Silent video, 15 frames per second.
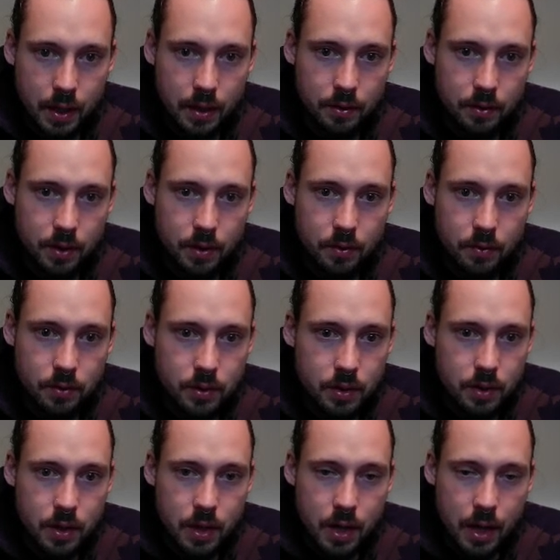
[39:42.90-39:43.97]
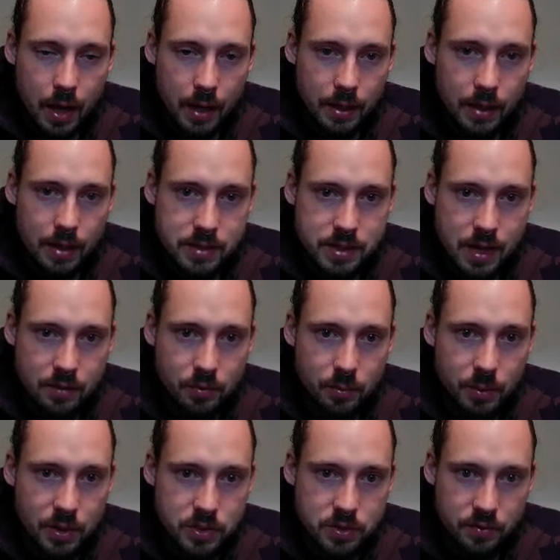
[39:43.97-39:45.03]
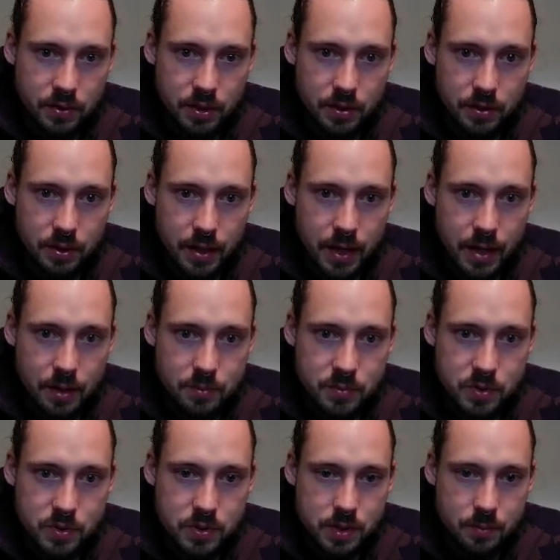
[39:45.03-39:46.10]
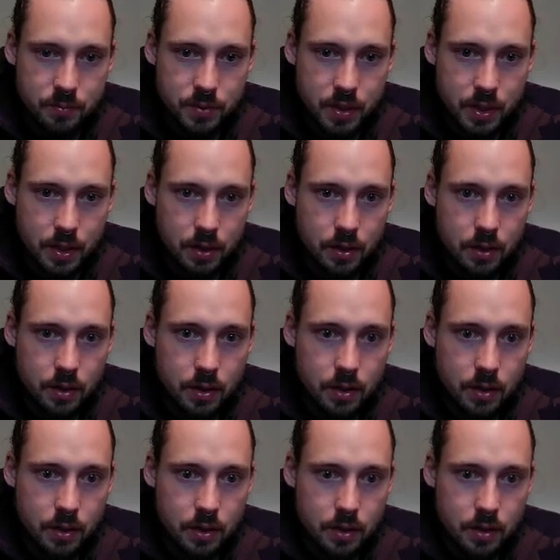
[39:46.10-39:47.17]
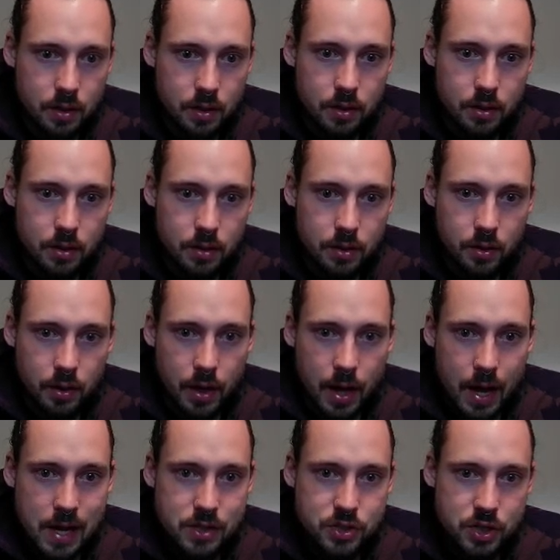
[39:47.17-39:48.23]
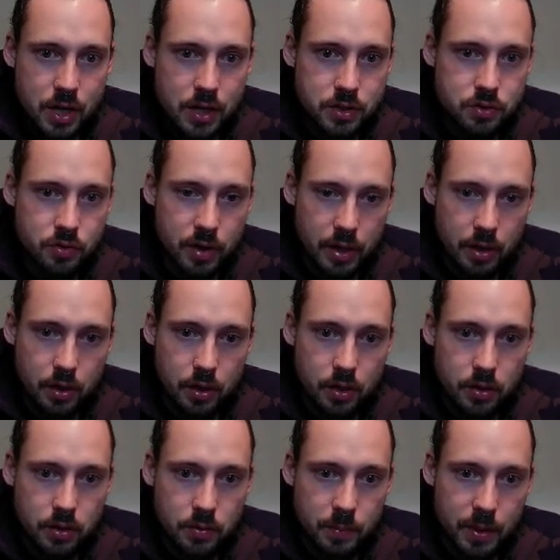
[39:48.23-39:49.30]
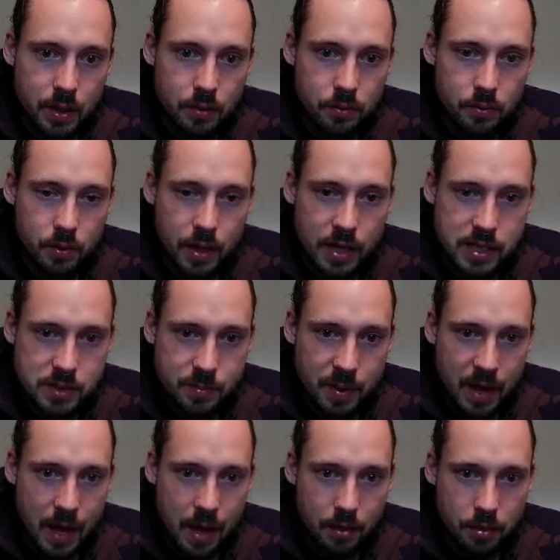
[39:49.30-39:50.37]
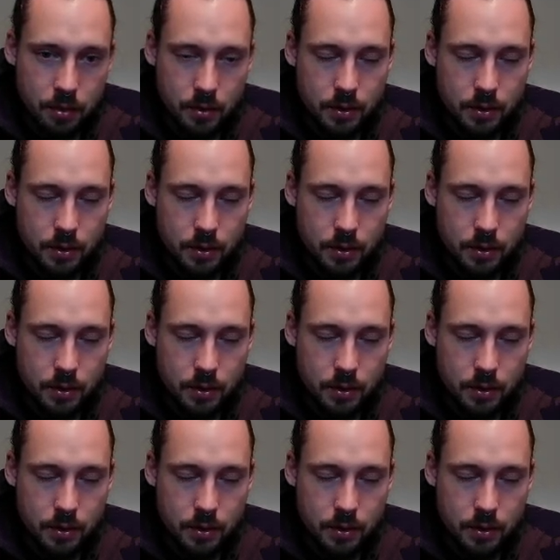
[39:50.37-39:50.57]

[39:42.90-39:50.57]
don't know, I guess have a bunch of healing items or something. You're a hotshot trainer. You made it through Ice Path.